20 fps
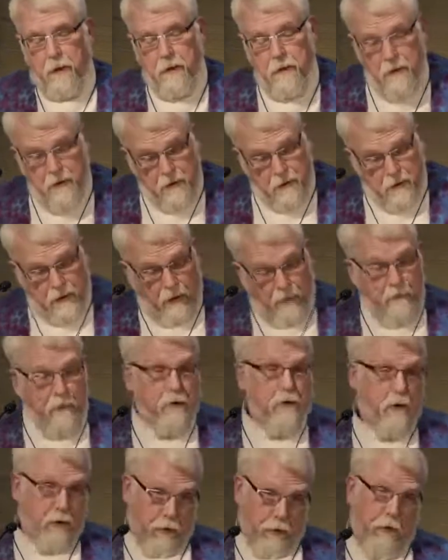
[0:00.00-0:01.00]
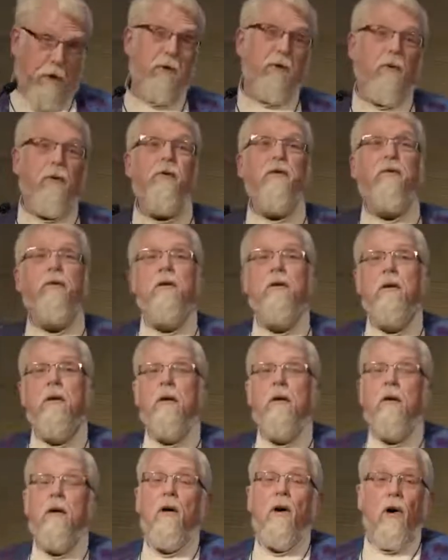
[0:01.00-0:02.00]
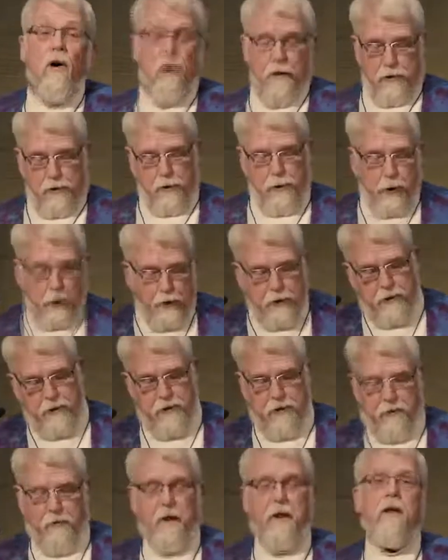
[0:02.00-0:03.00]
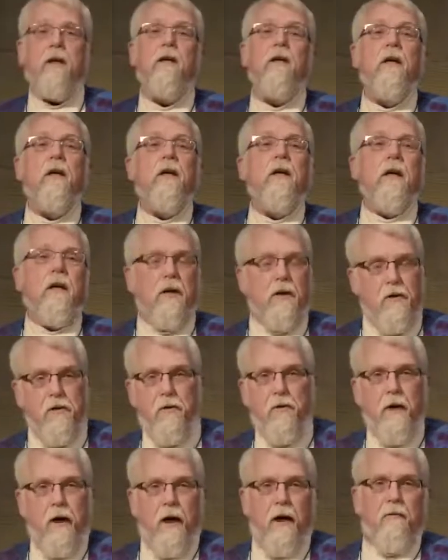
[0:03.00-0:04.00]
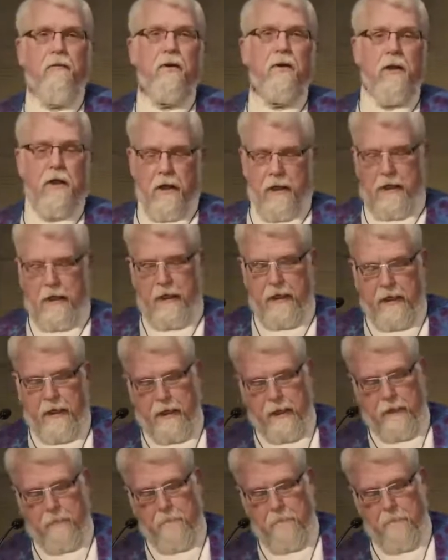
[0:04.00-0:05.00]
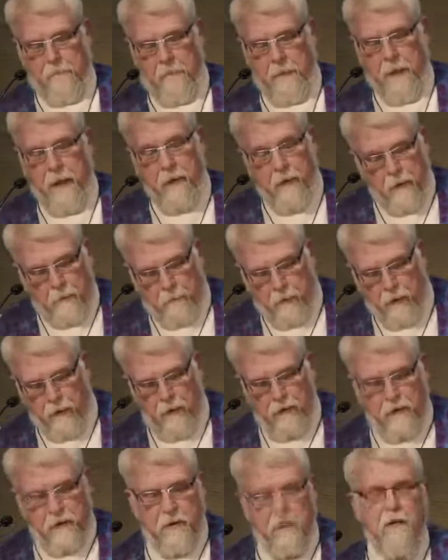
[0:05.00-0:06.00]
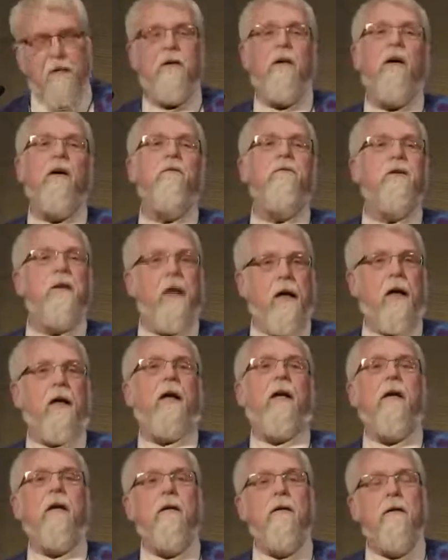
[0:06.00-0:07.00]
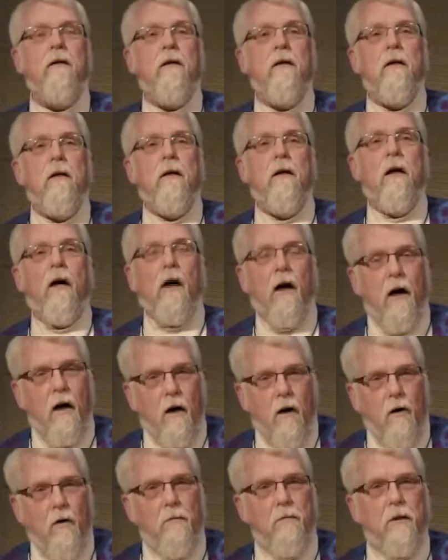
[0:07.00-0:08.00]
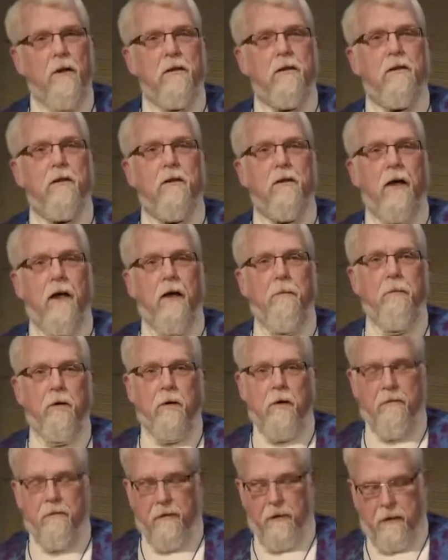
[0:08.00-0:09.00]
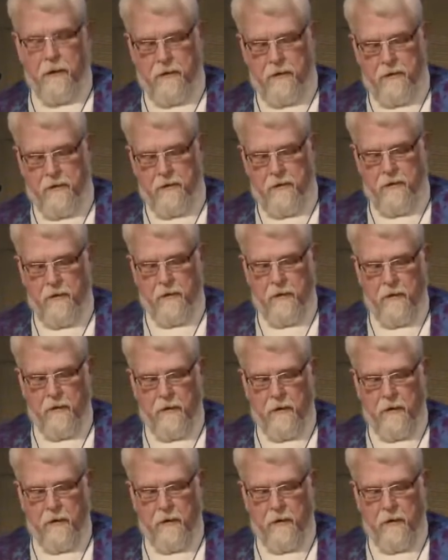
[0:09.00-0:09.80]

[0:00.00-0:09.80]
Bill discovered truth on Church Street in New Haven, Connecticut, in the person of Danny, a homeless neighbor of his.